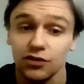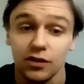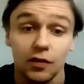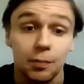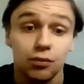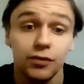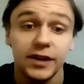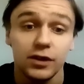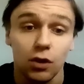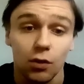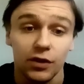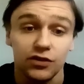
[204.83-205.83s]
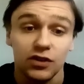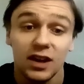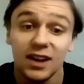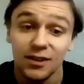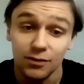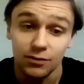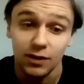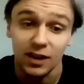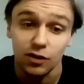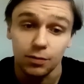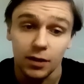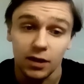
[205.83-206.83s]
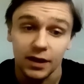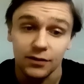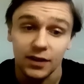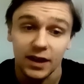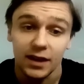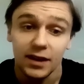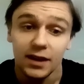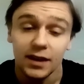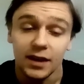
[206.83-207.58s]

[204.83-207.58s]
Now the pre-chorus, that little part like that,